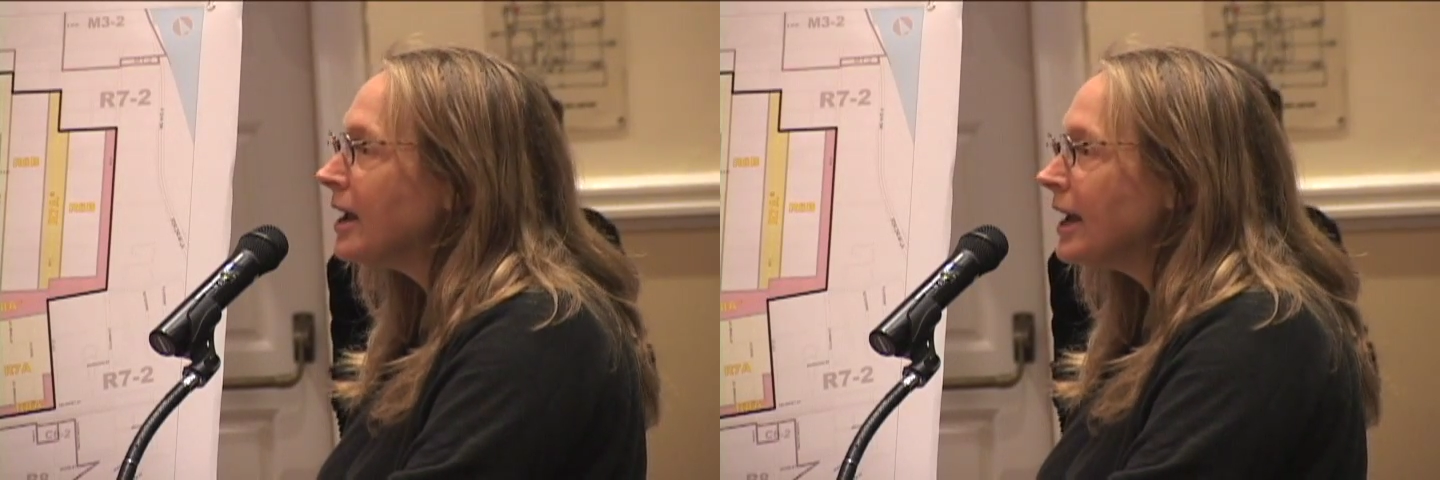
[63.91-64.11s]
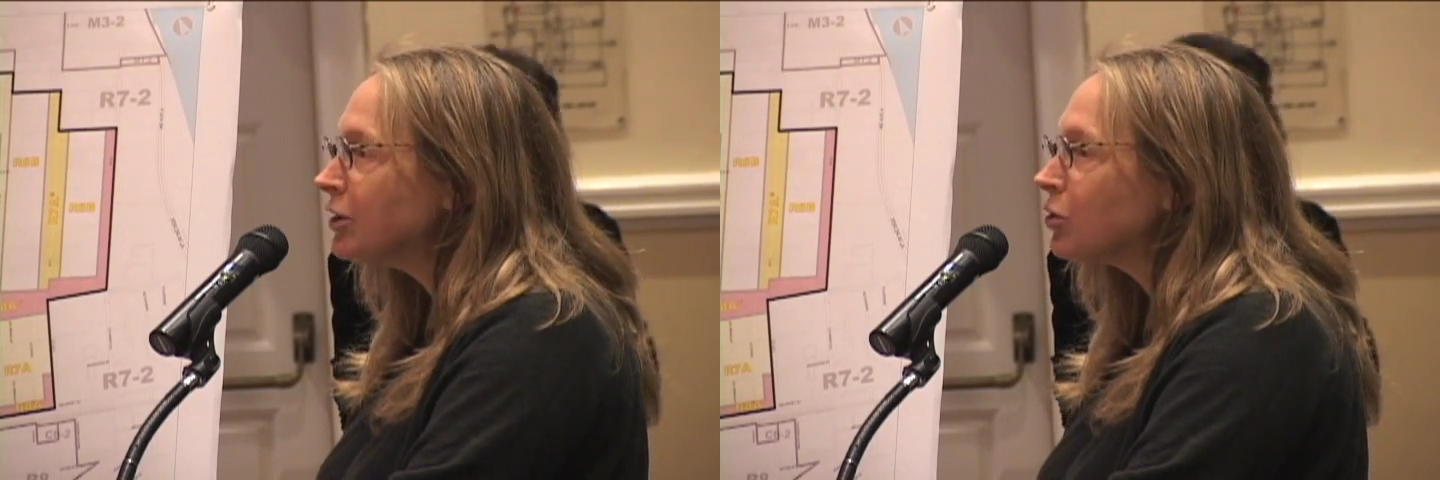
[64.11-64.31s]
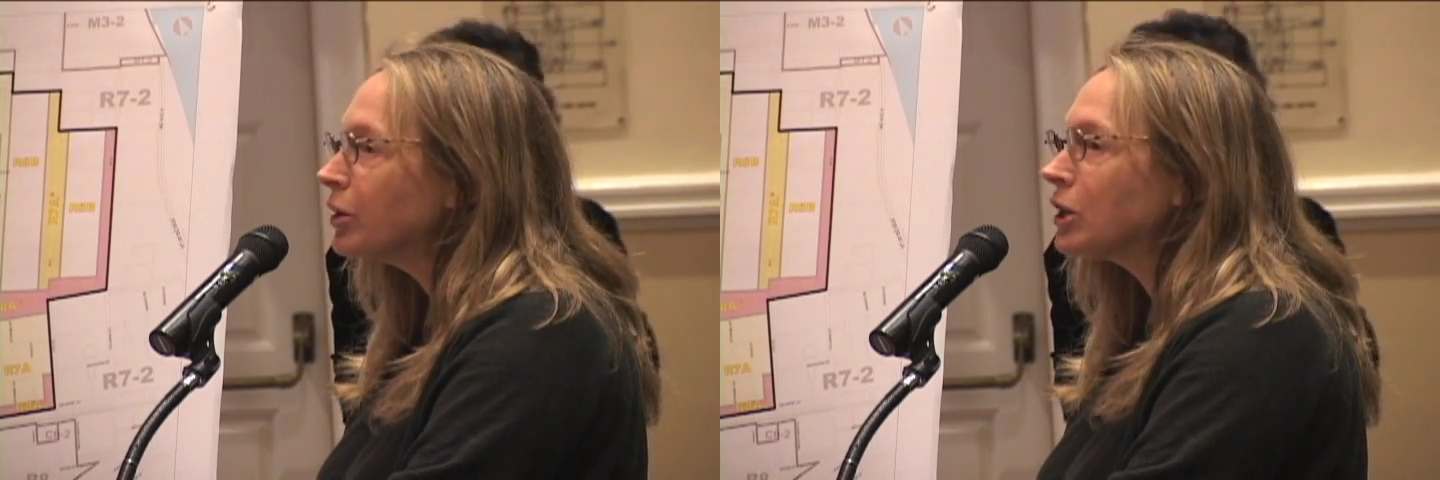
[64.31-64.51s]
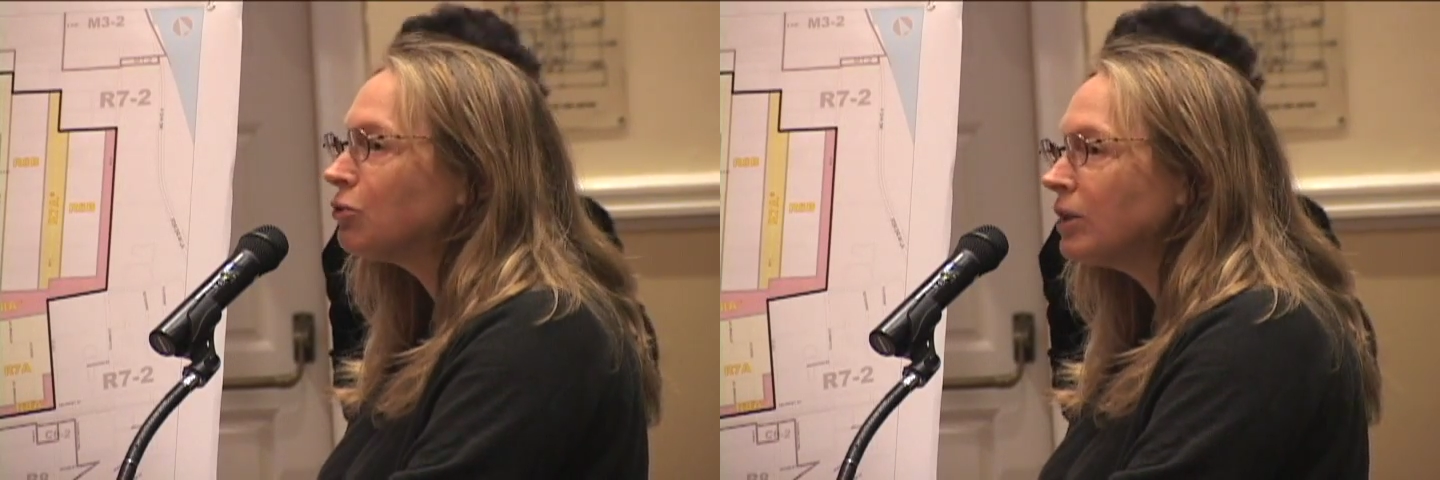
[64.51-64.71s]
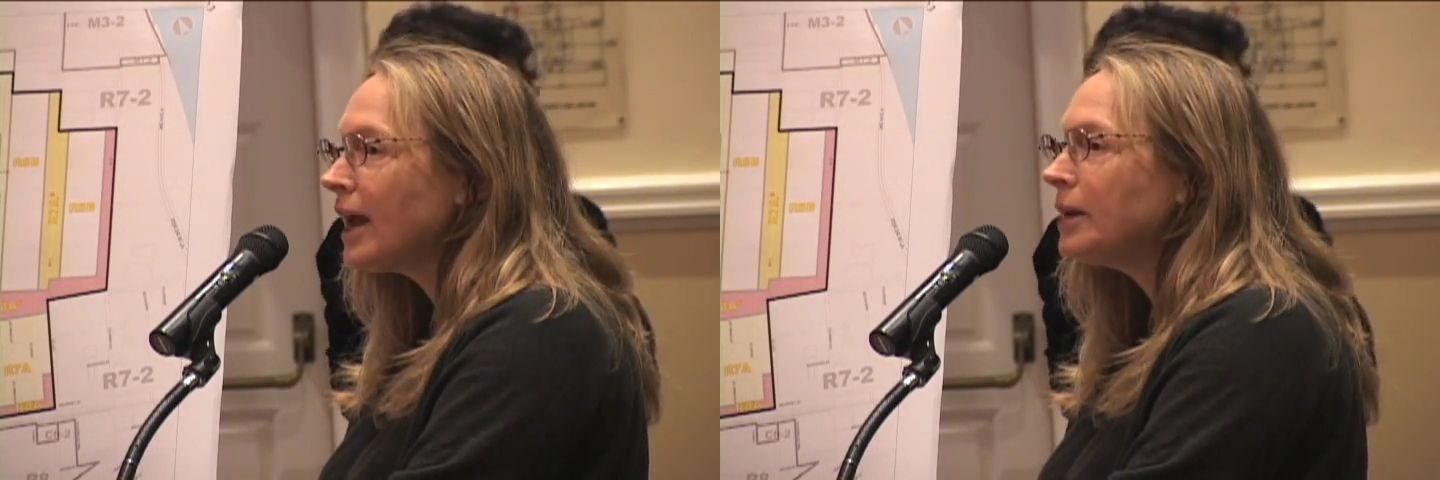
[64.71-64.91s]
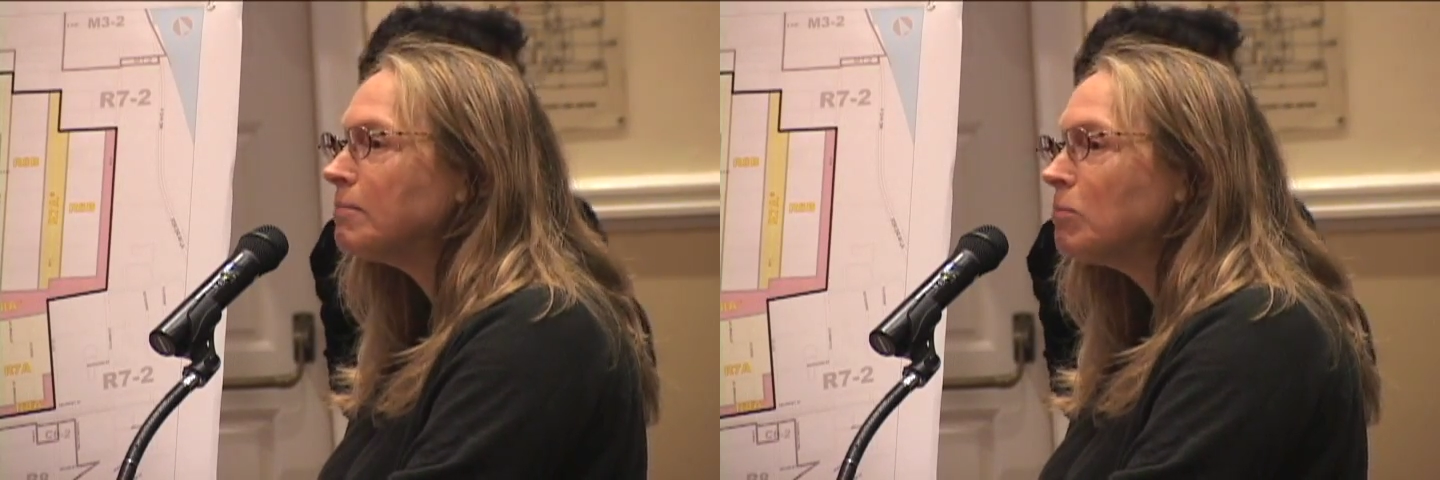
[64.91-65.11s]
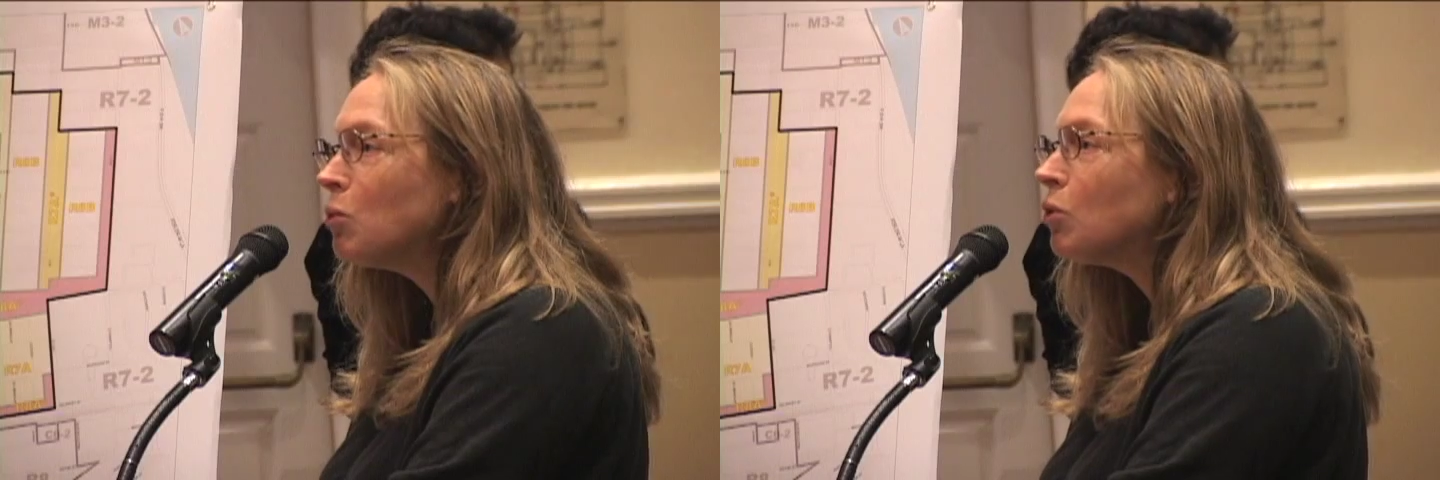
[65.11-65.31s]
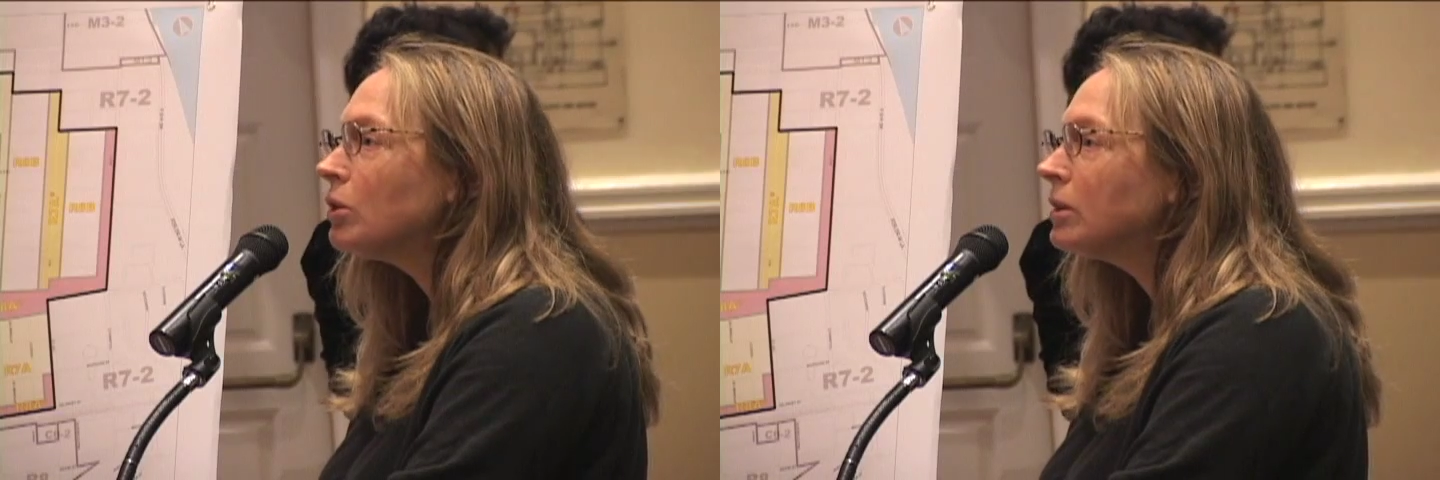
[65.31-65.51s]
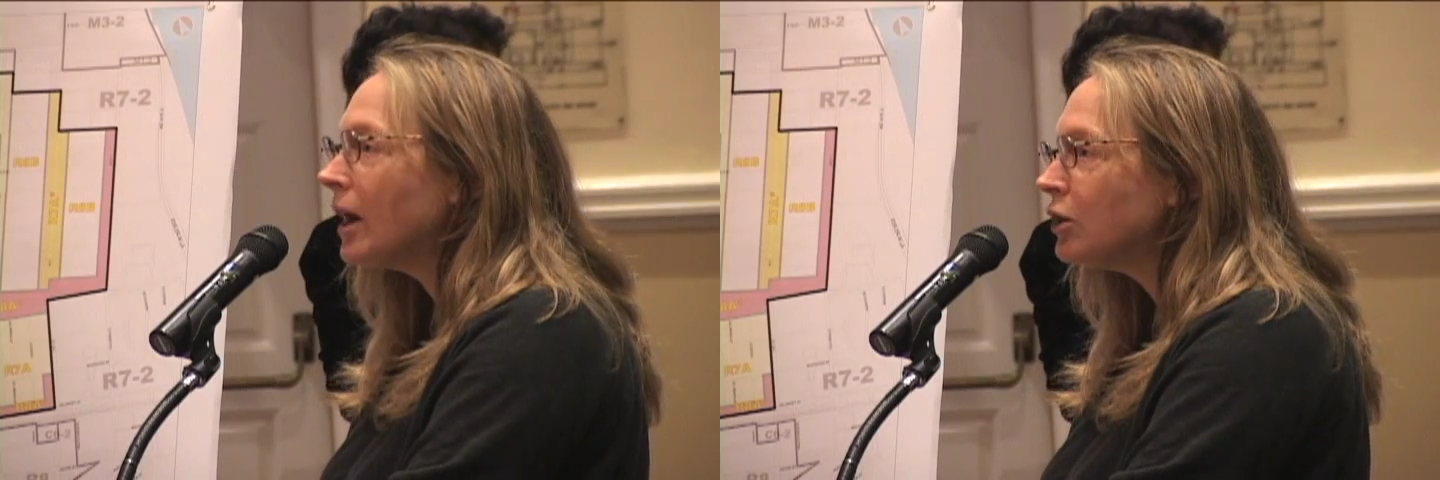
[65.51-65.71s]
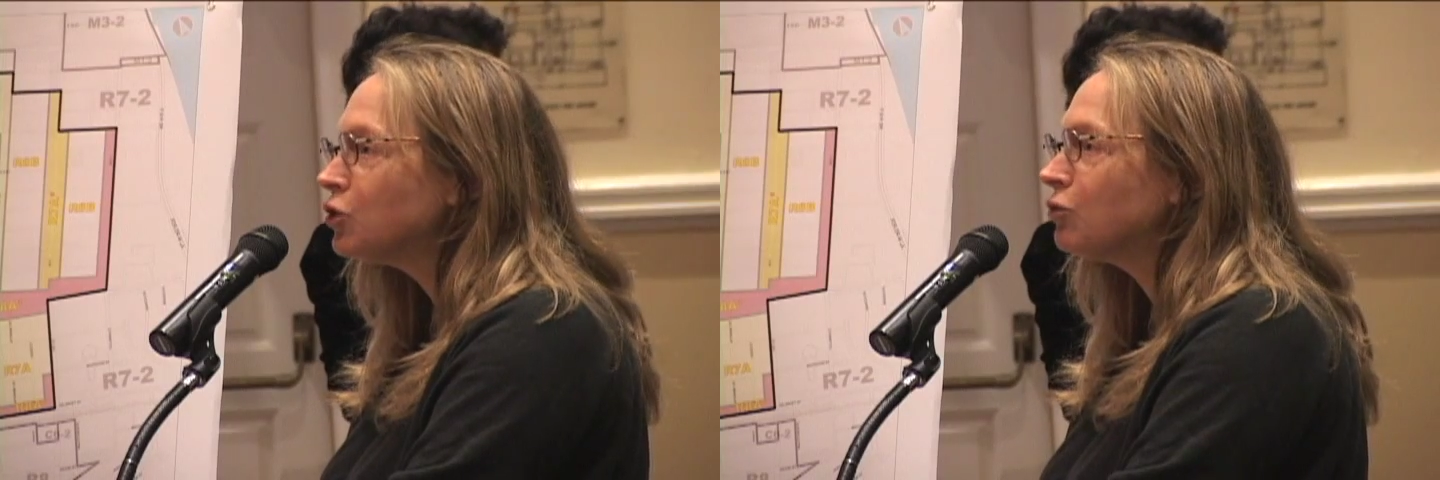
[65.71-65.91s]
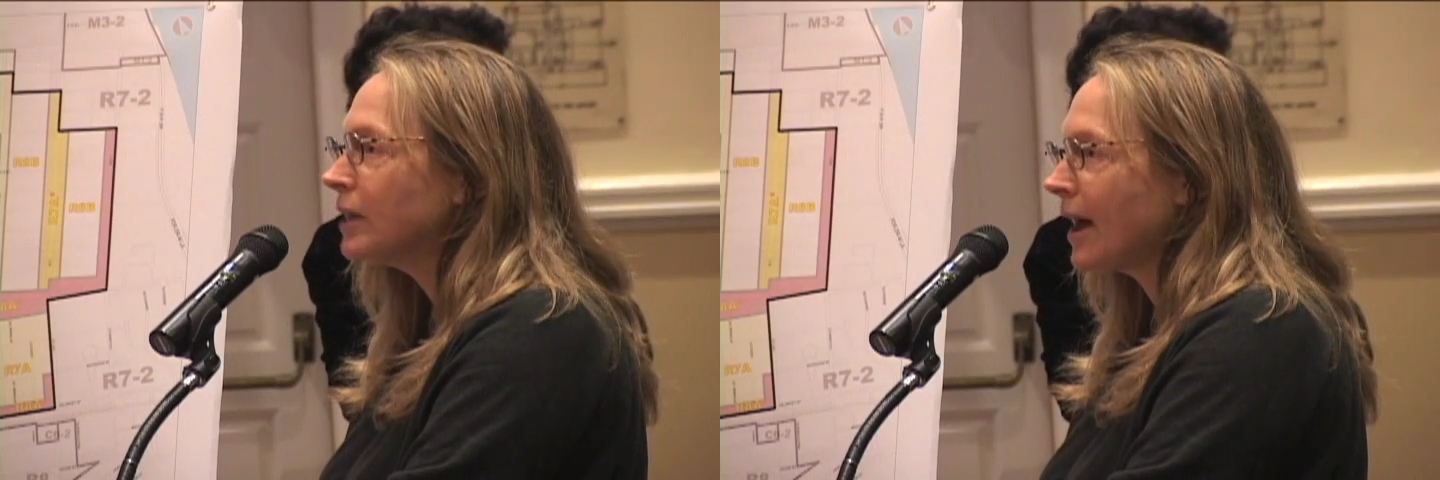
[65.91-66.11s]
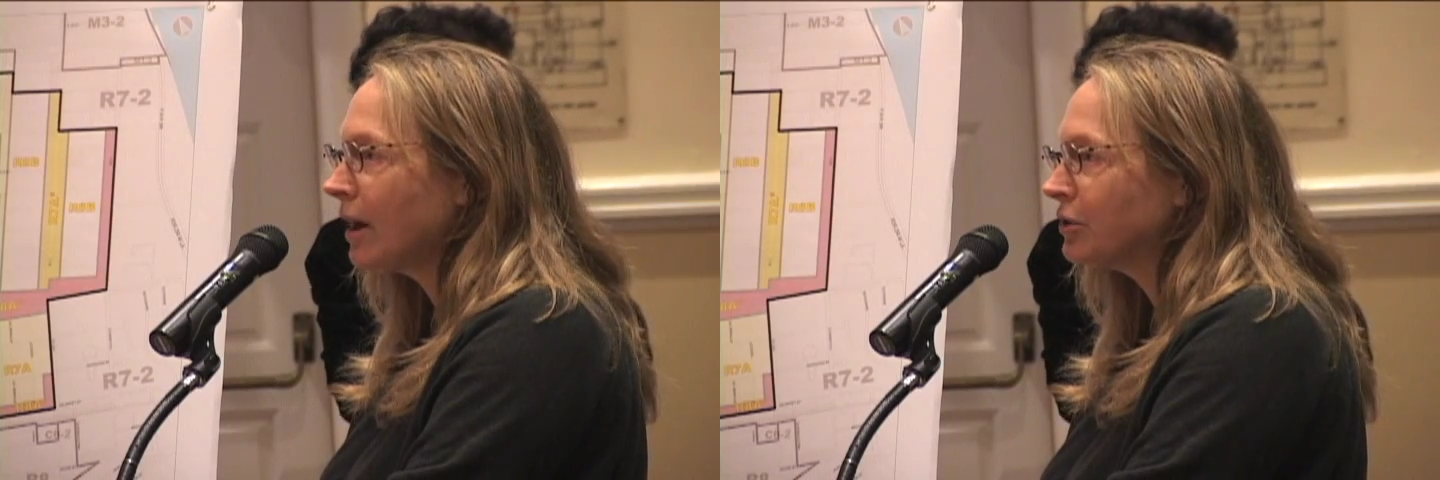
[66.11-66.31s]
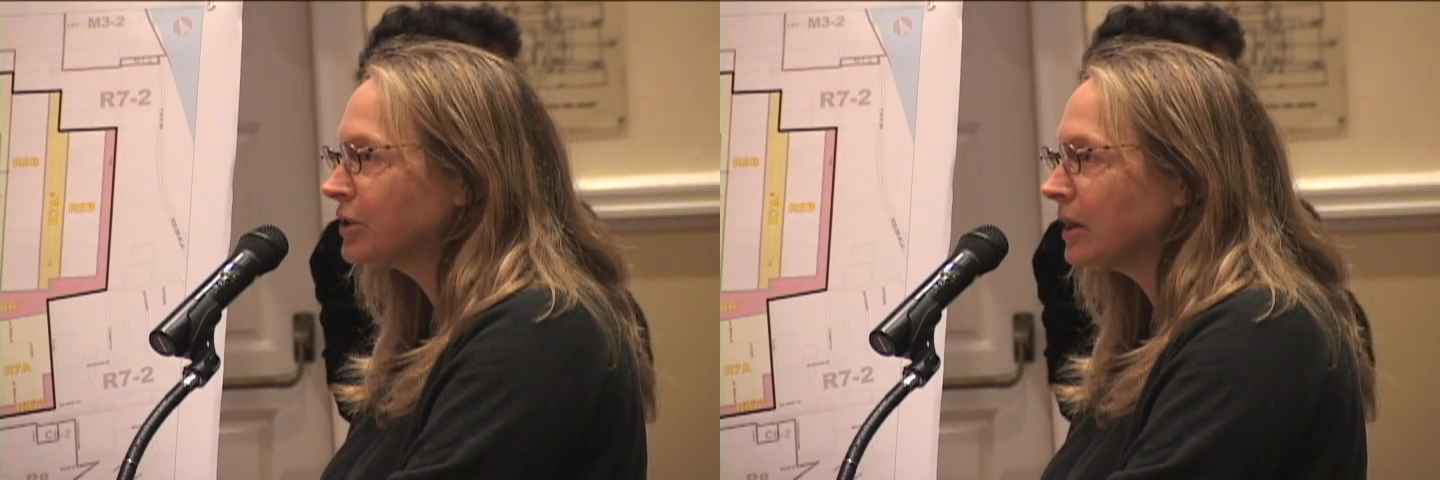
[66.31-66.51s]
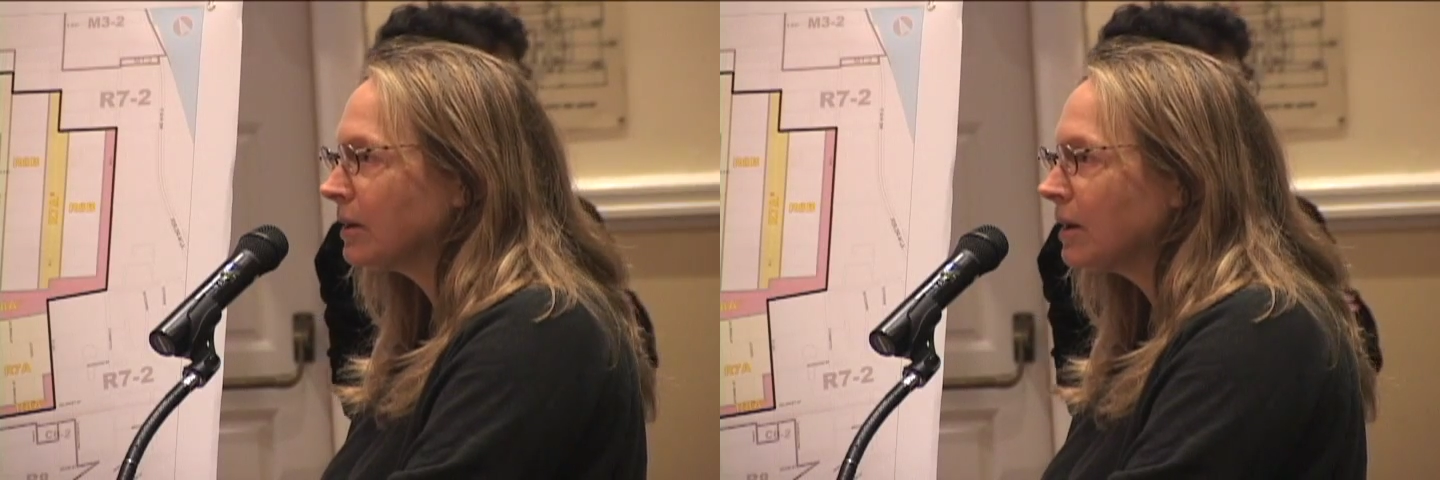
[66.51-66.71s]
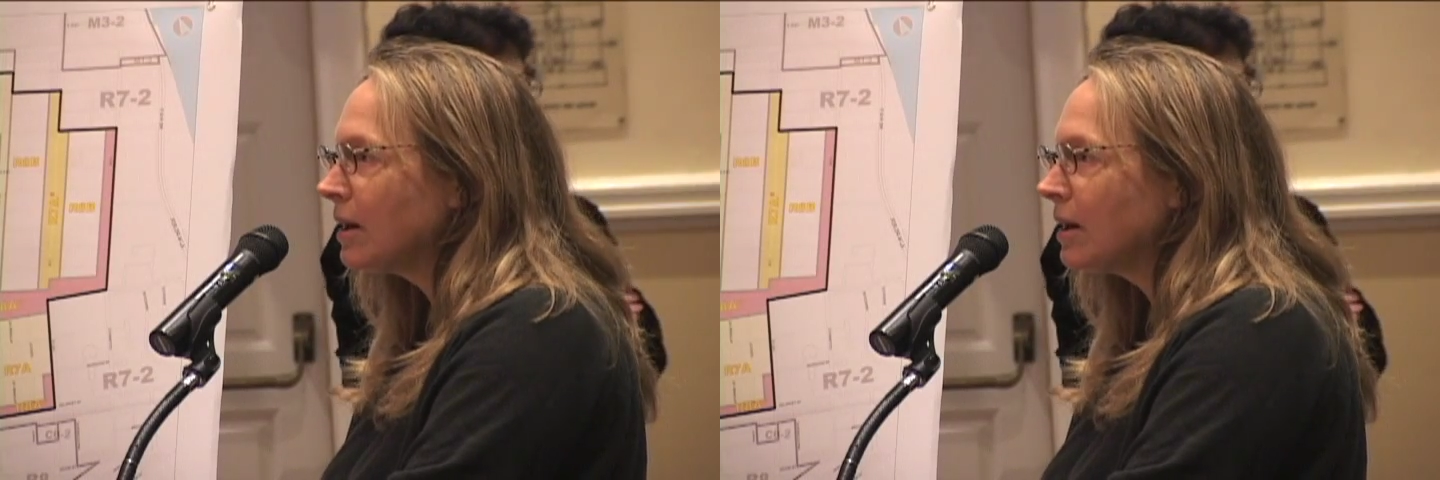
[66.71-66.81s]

It's going to create more luxury housing.